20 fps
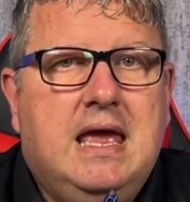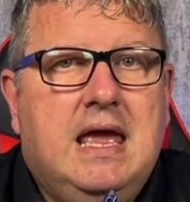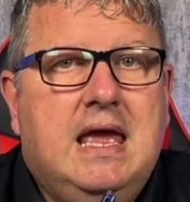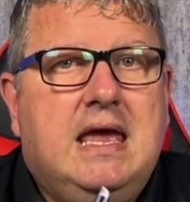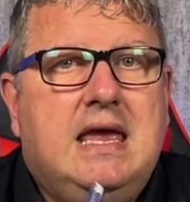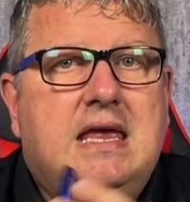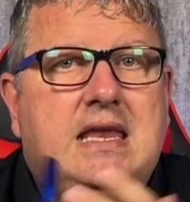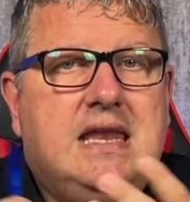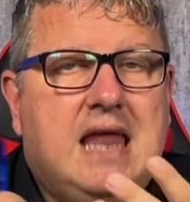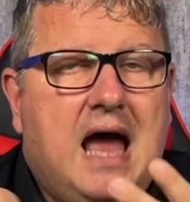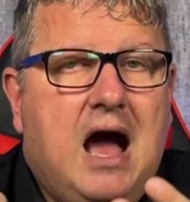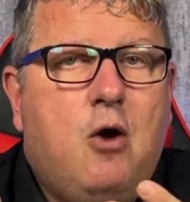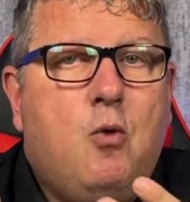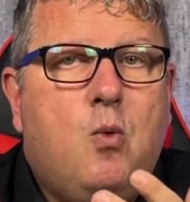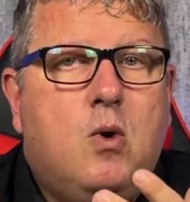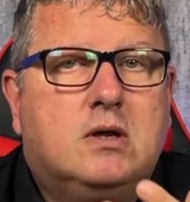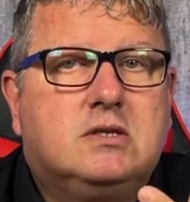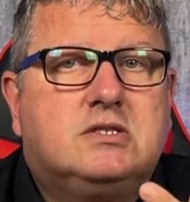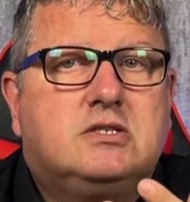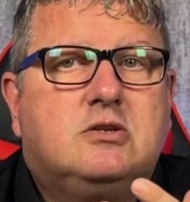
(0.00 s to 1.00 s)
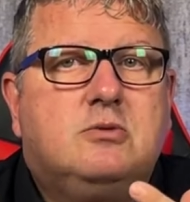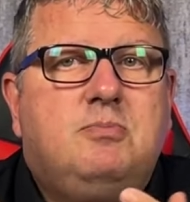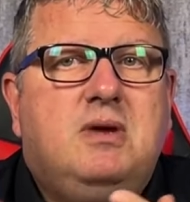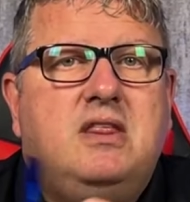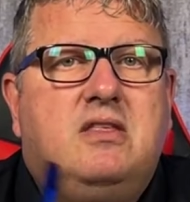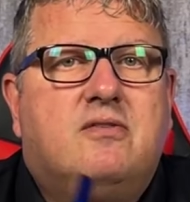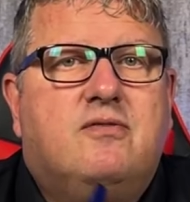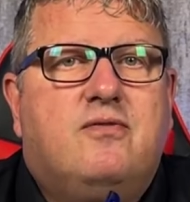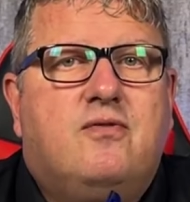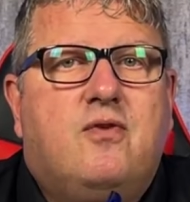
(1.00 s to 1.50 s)
He now wants to be
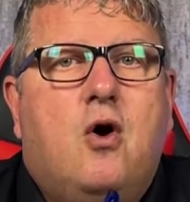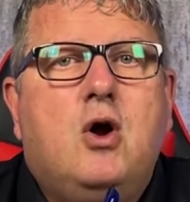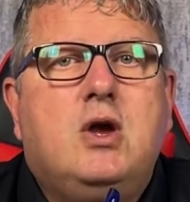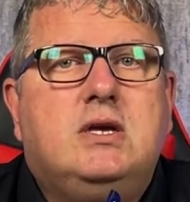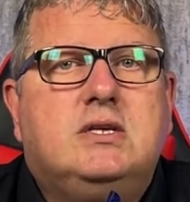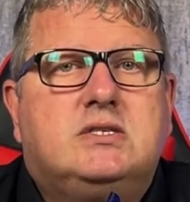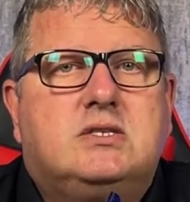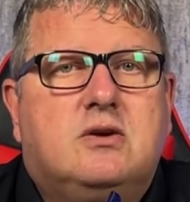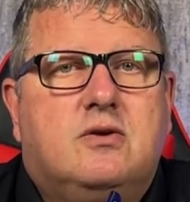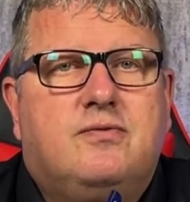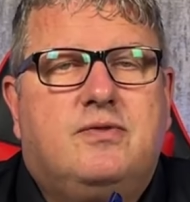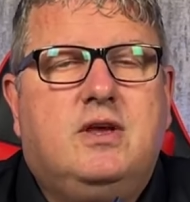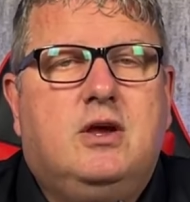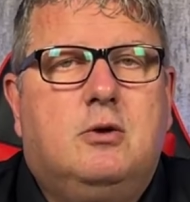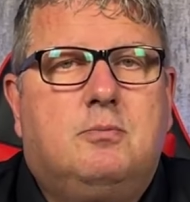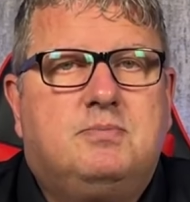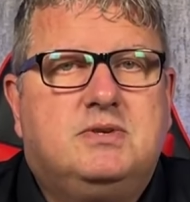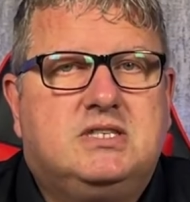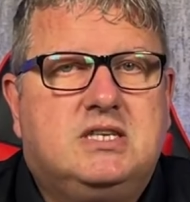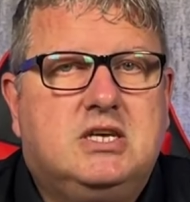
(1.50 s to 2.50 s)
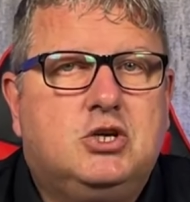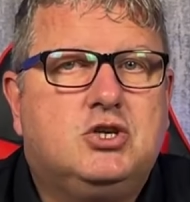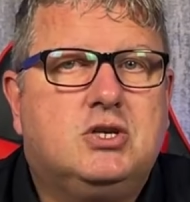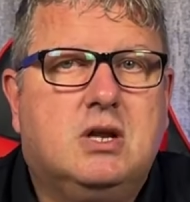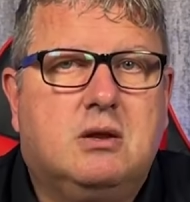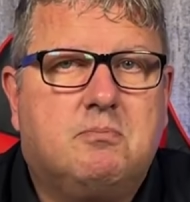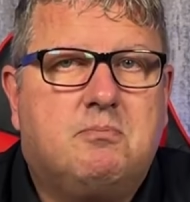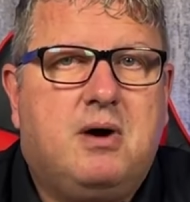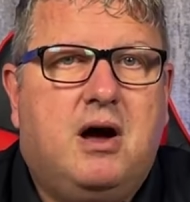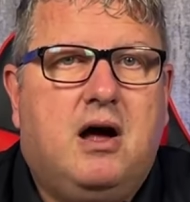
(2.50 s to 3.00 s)
the voice of the opposition
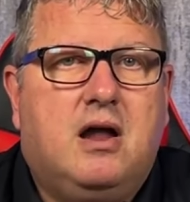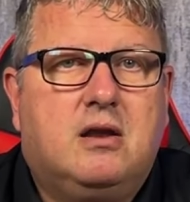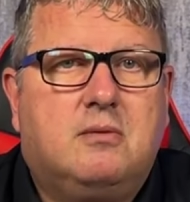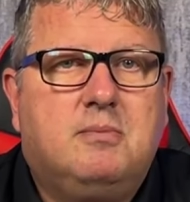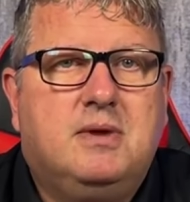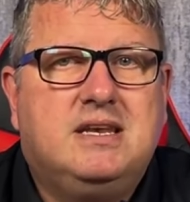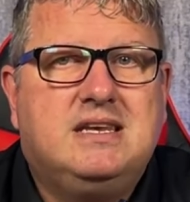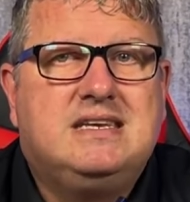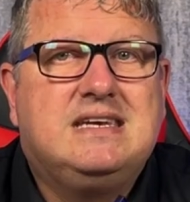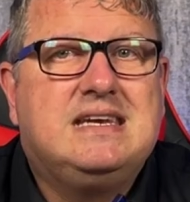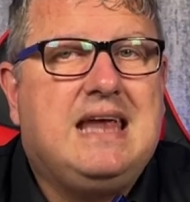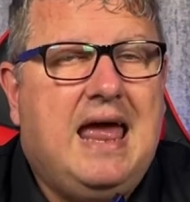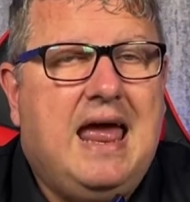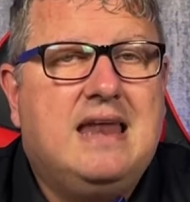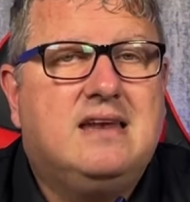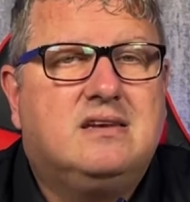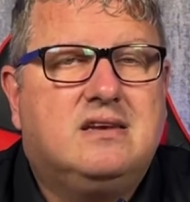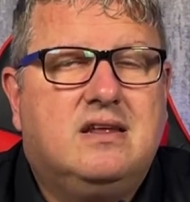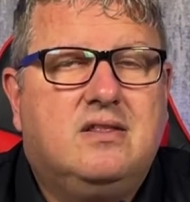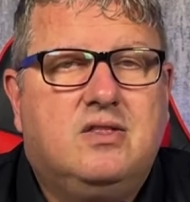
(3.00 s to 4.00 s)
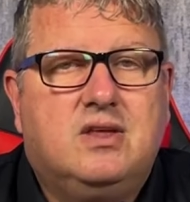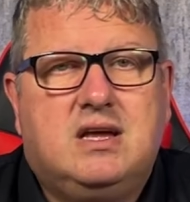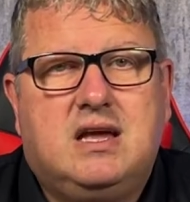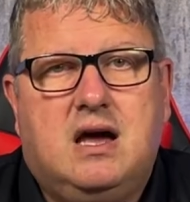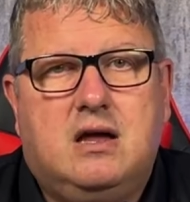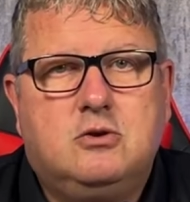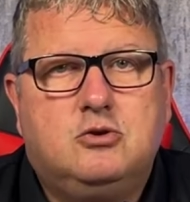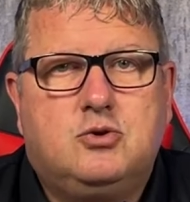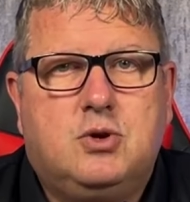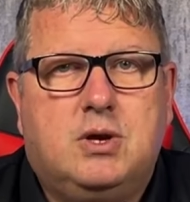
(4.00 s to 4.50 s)
in Parliament and in the
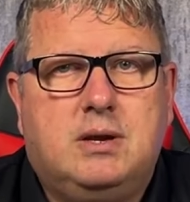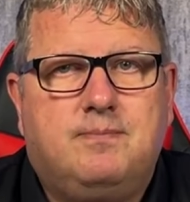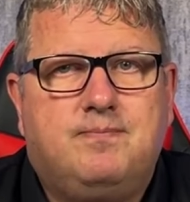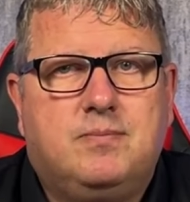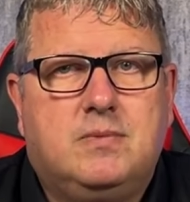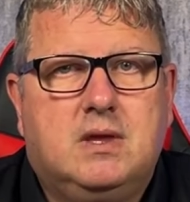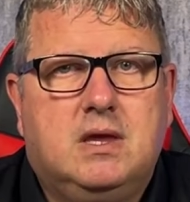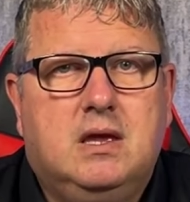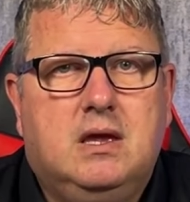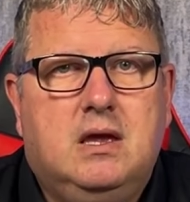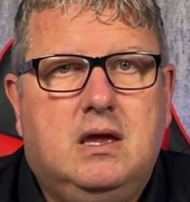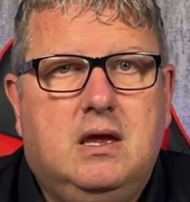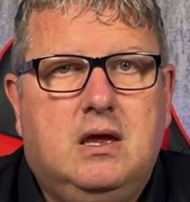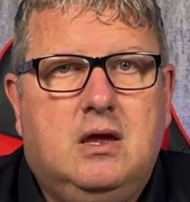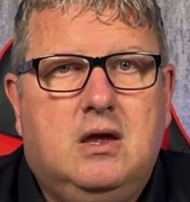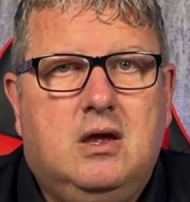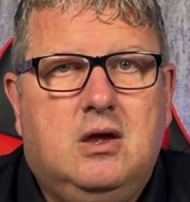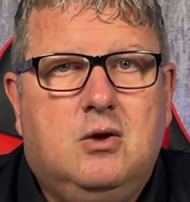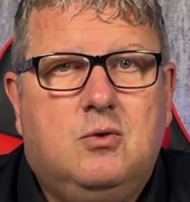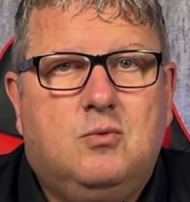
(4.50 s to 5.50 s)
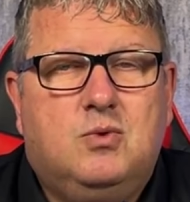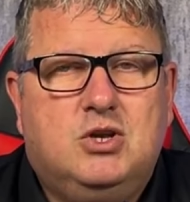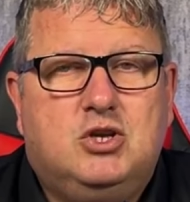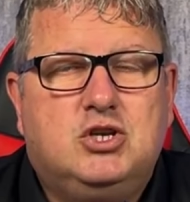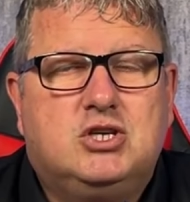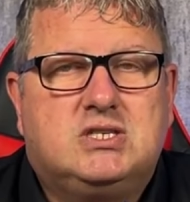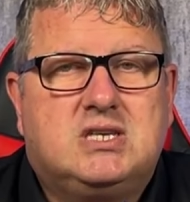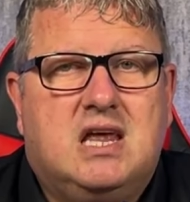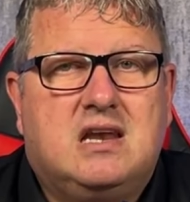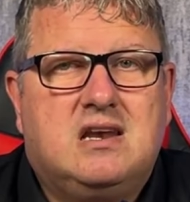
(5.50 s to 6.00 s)
country, which
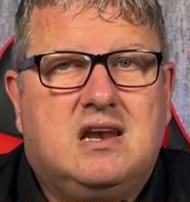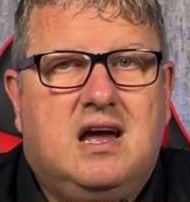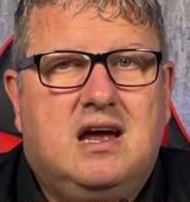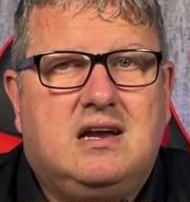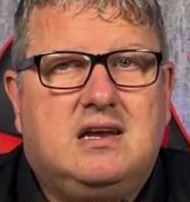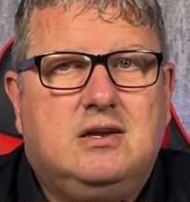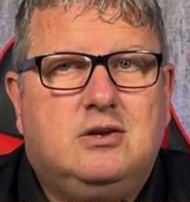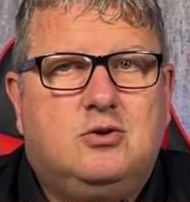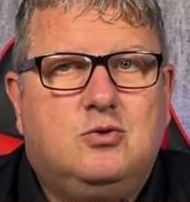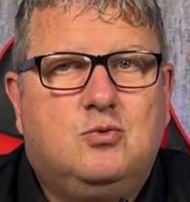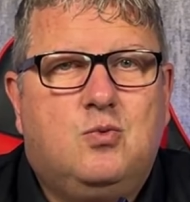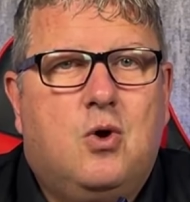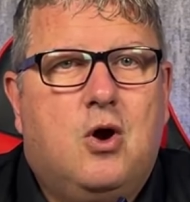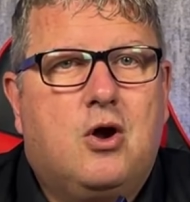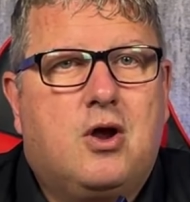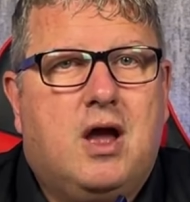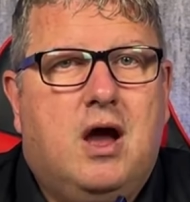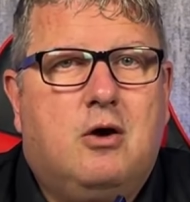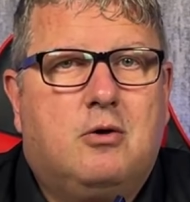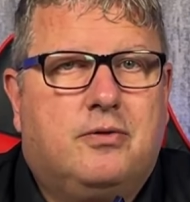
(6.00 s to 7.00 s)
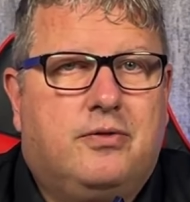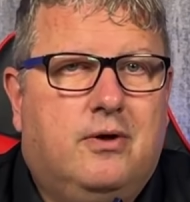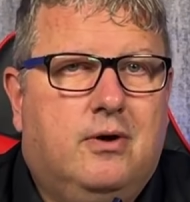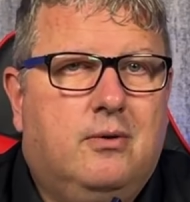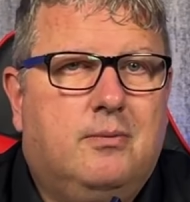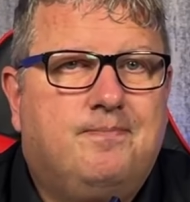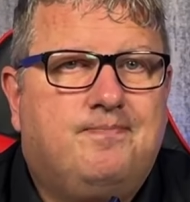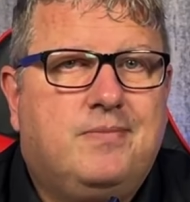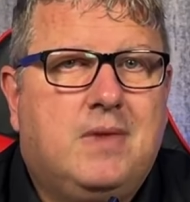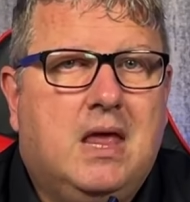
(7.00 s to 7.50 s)
is unlikely to work out
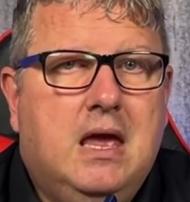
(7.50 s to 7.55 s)
though.